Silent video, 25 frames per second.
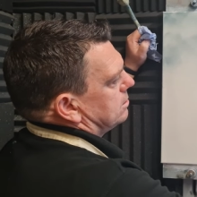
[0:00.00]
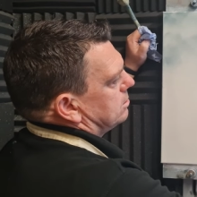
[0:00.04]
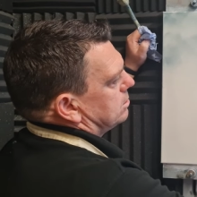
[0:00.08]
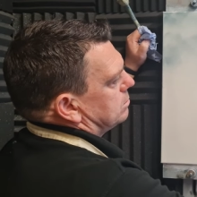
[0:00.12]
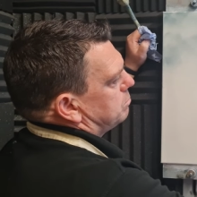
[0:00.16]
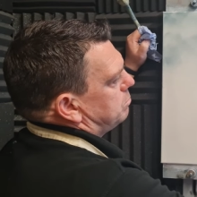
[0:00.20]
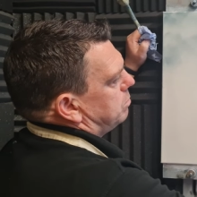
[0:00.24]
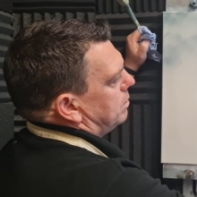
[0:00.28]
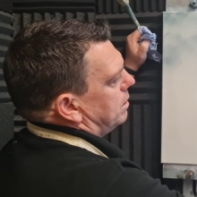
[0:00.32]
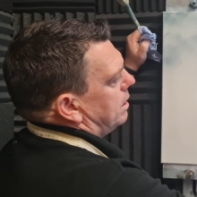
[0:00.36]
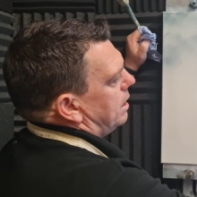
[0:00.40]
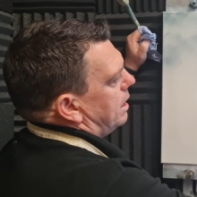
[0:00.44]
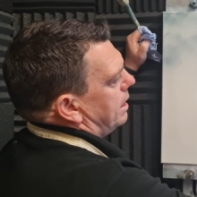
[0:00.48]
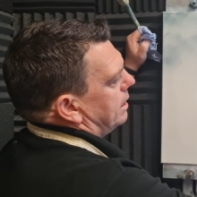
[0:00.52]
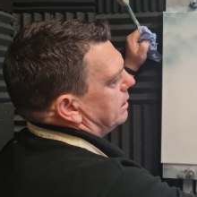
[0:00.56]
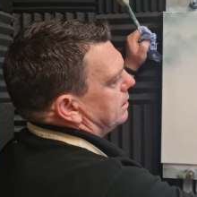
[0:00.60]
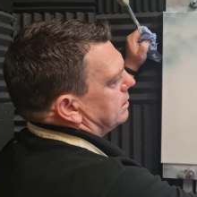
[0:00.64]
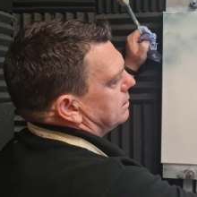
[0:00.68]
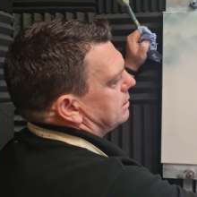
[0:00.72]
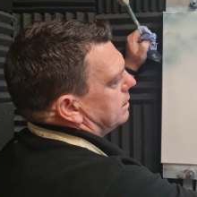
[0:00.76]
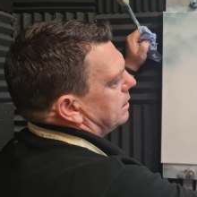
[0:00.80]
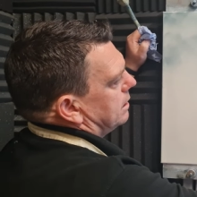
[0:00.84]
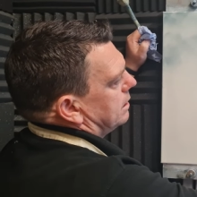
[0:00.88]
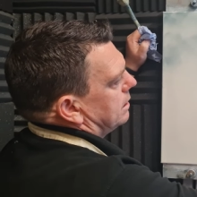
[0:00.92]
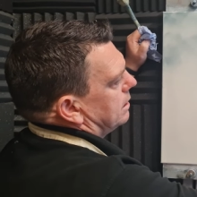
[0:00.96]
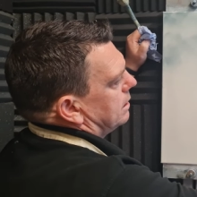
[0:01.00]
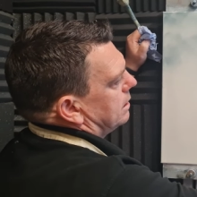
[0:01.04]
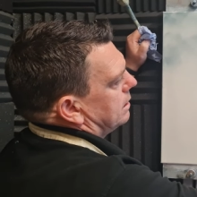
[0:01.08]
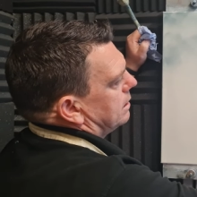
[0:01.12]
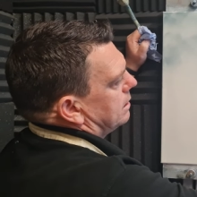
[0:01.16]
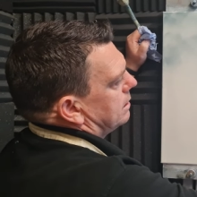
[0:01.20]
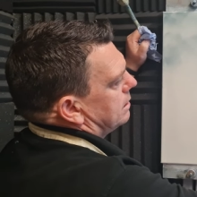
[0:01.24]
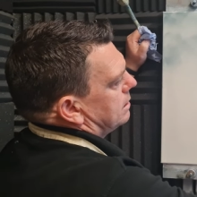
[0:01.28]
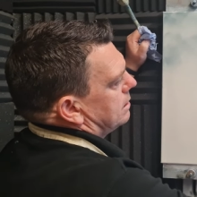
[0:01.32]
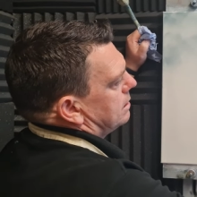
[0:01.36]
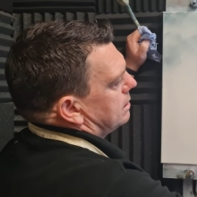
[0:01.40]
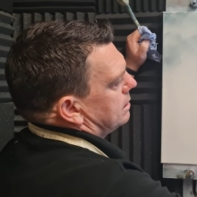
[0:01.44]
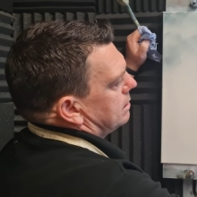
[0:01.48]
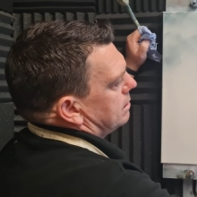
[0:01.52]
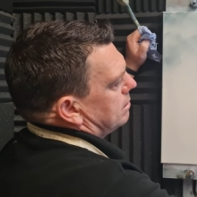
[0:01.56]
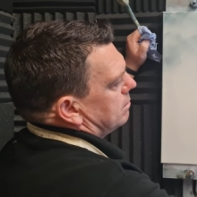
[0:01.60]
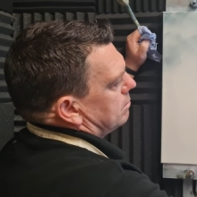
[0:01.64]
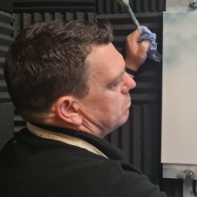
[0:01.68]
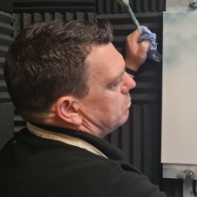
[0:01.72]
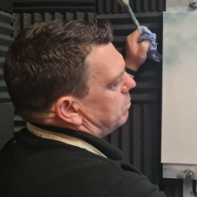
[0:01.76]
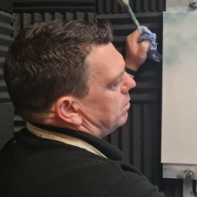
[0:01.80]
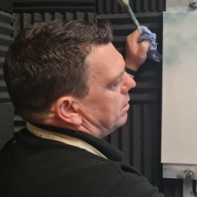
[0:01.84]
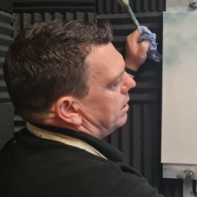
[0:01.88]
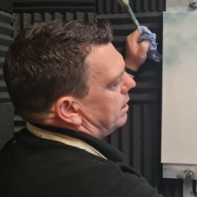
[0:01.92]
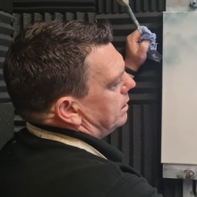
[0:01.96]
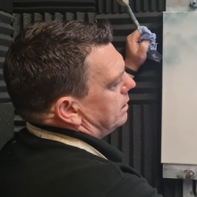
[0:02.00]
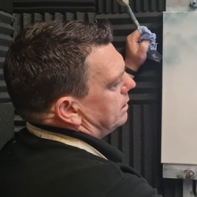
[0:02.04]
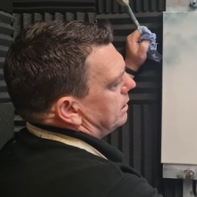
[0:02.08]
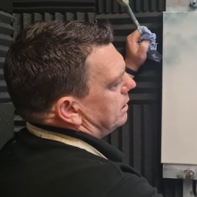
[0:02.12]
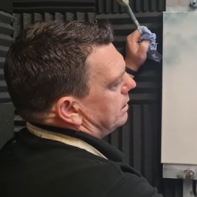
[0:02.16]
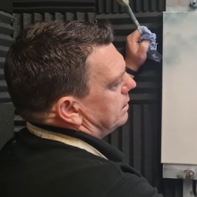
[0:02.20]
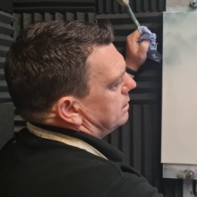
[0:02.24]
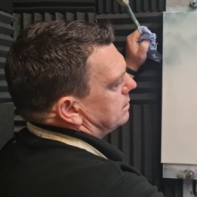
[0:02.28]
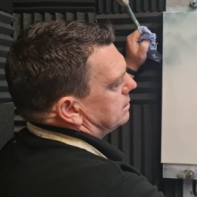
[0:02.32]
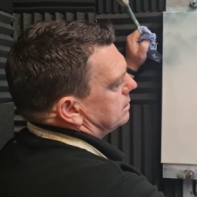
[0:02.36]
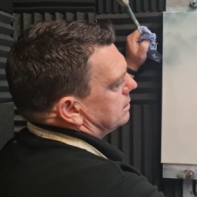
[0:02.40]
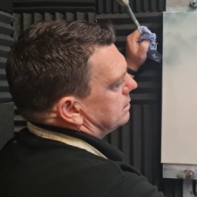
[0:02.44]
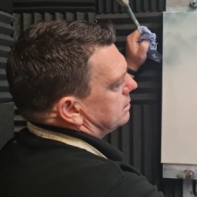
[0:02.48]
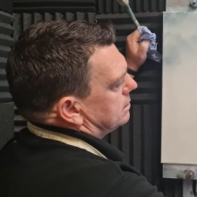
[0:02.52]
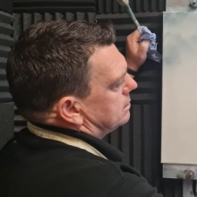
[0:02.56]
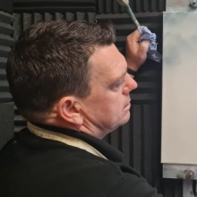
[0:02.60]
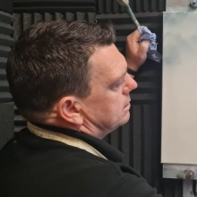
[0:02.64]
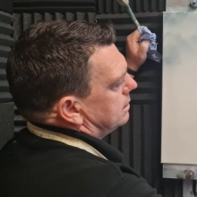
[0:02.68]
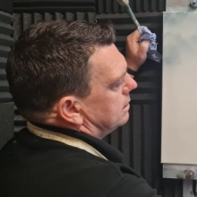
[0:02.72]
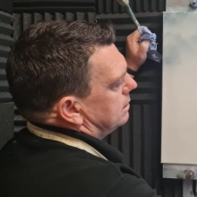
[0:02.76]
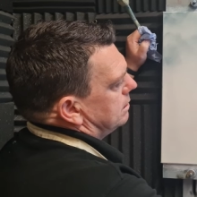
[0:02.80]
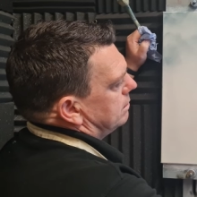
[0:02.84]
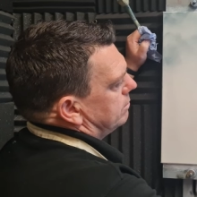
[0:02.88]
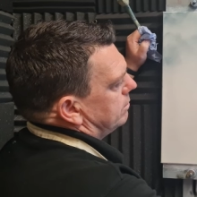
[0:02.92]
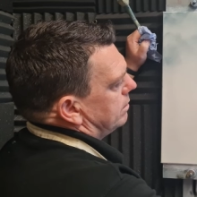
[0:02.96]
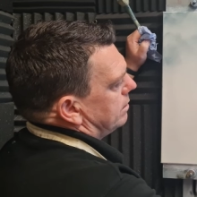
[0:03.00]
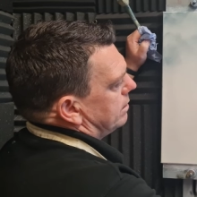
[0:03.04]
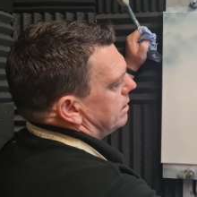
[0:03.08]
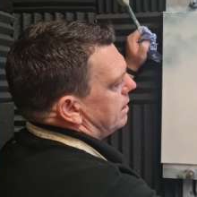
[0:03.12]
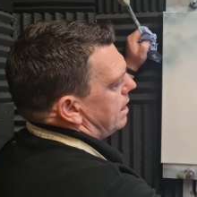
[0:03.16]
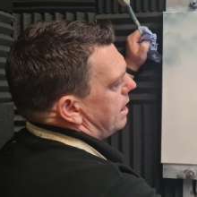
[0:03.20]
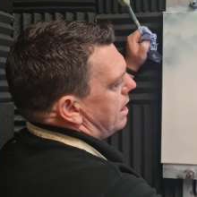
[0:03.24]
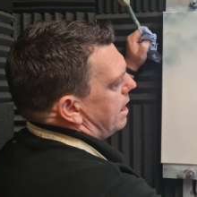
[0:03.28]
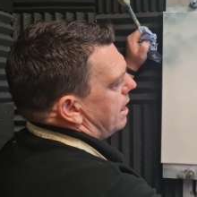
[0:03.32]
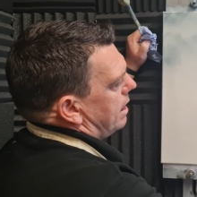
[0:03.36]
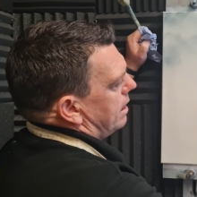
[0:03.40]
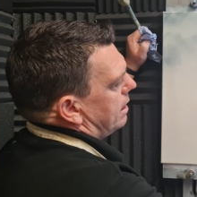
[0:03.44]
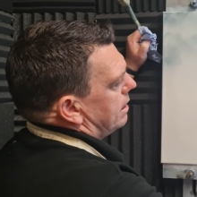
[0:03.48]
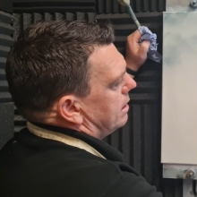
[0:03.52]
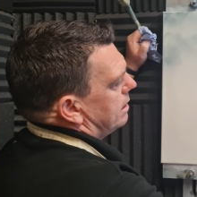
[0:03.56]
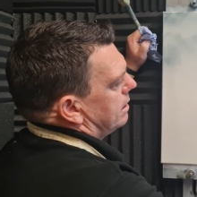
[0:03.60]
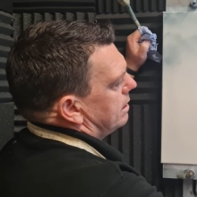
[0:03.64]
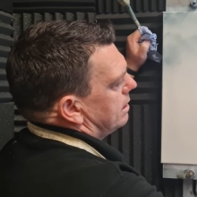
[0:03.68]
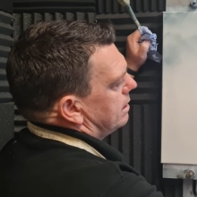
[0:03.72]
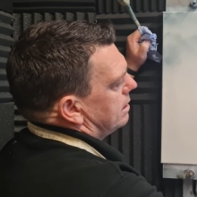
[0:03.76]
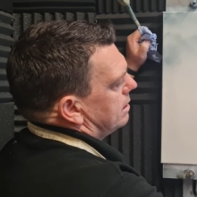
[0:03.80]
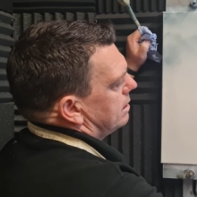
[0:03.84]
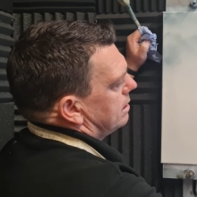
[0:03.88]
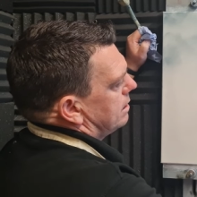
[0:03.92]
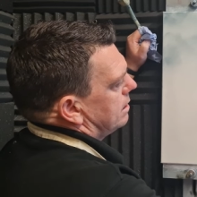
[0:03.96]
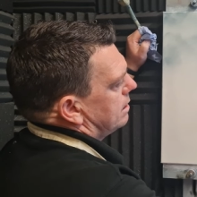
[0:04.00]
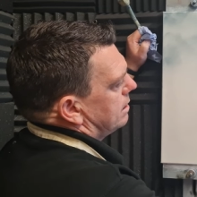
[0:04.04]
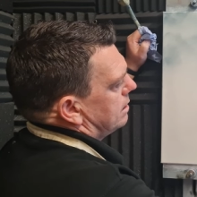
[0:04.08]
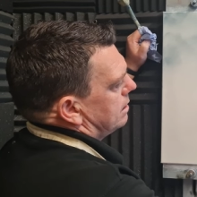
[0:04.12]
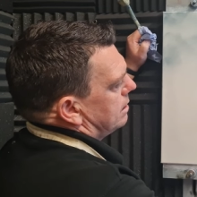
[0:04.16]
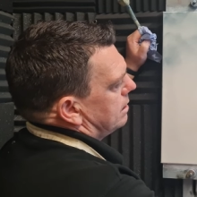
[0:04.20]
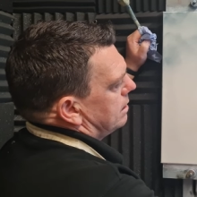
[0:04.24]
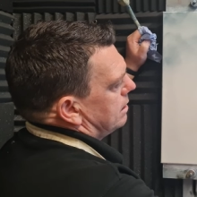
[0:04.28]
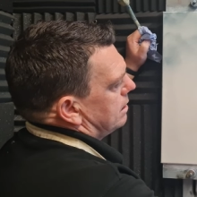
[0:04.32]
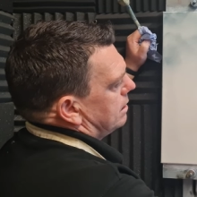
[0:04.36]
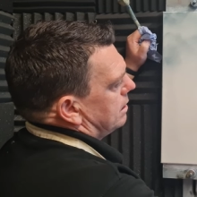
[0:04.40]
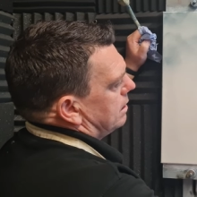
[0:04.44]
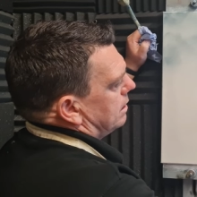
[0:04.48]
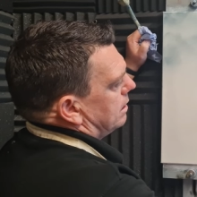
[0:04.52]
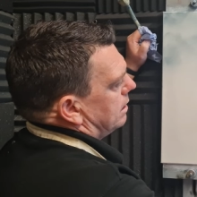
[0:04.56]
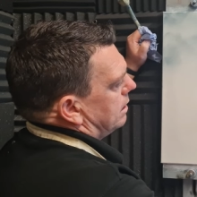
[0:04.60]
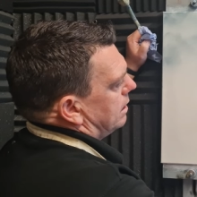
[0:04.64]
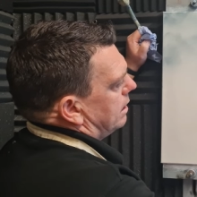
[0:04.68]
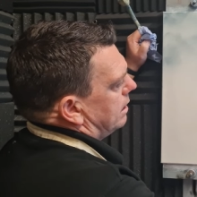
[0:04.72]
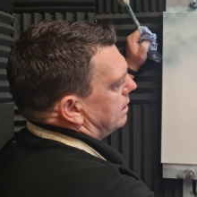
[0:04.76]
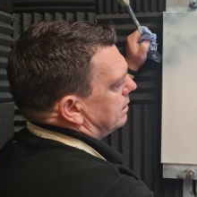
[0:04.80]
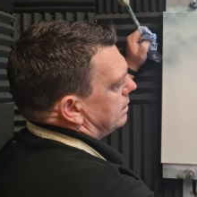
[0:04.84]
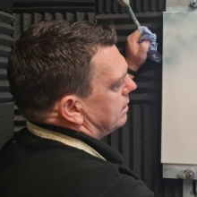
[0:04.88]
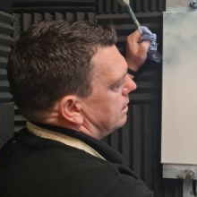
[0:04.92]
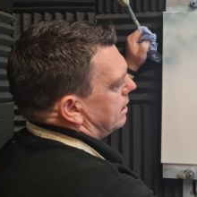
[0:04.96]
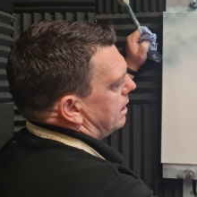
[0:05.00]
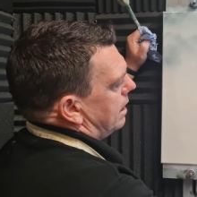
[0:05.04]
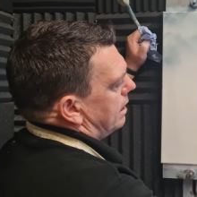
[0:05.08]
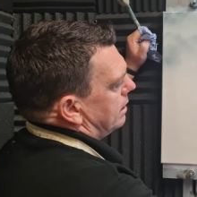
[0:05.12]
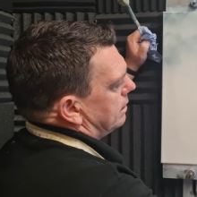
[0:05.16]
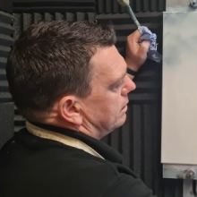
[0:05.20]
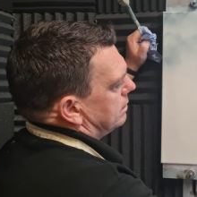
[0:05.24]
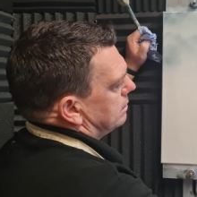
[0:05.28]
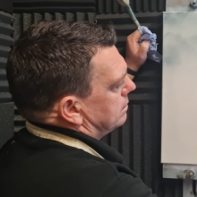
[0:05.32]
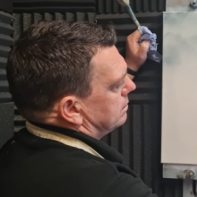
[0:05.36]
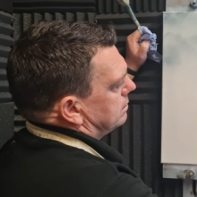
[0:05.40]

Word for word: Just blend it into the silver there, like that.